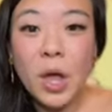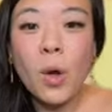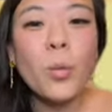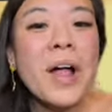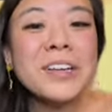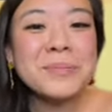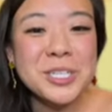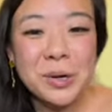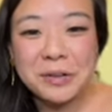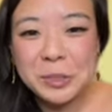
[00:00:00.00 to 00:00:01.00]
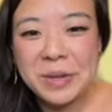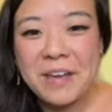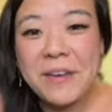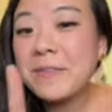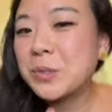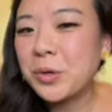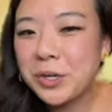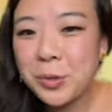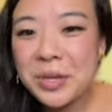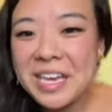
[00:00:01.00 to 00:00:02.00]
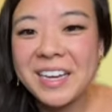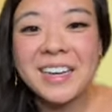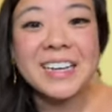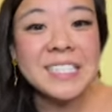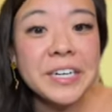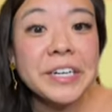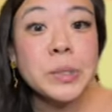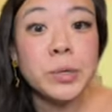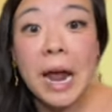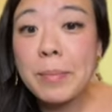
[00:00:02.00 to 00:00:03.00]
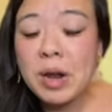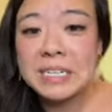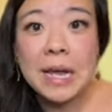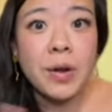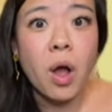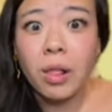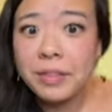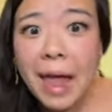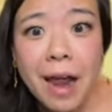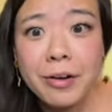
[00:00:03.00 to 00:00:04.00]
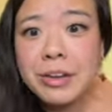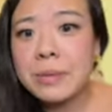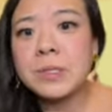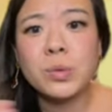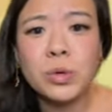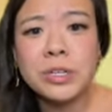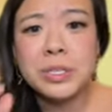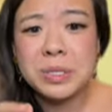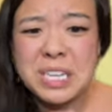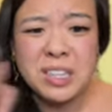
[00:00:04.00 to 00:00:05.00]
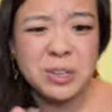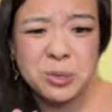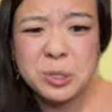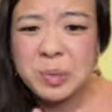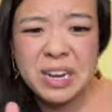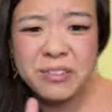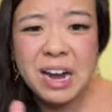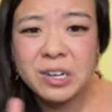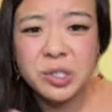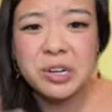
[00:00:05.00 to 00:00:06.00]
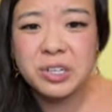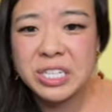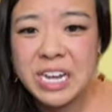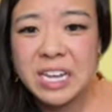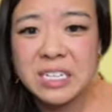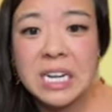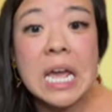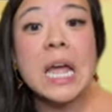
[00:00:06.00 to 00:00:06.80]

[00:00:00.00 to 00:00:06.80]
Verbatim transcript: Welcome to Your Rich BFF's Word of the Week, a series where I break down all the acronyms and words you see in the news but never actually understand.